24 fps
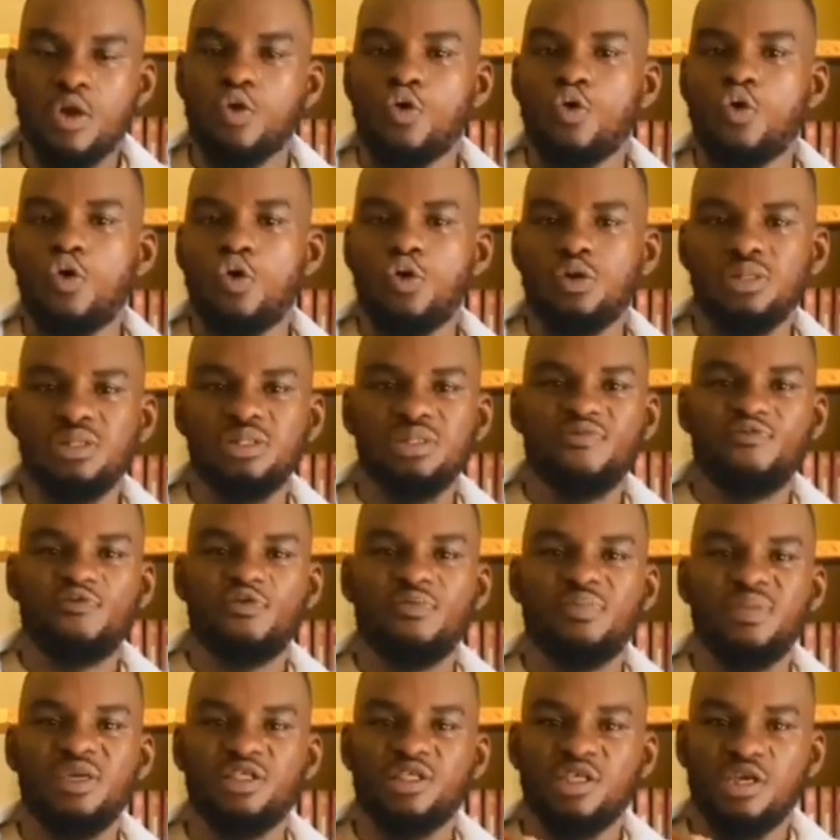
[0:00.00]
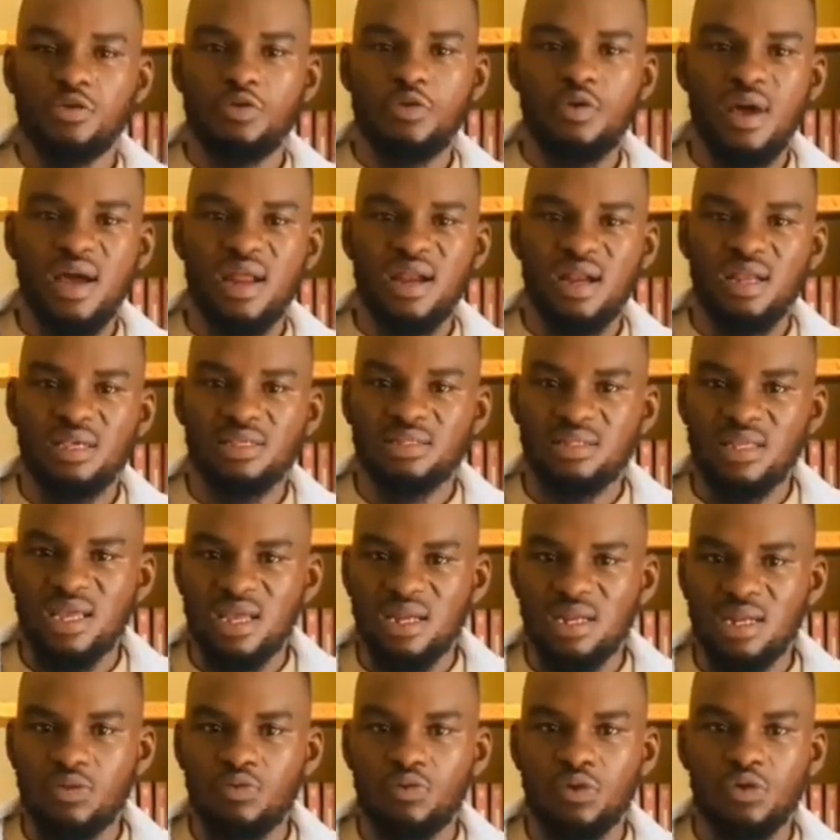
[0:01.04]
Because from the general
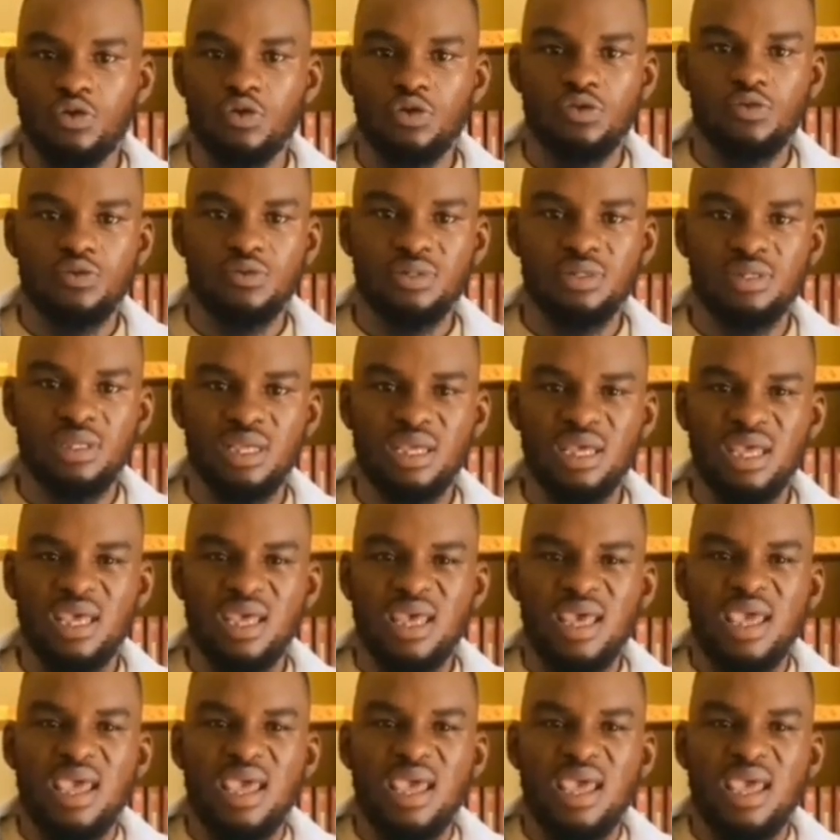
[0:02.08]
understanding, we know to say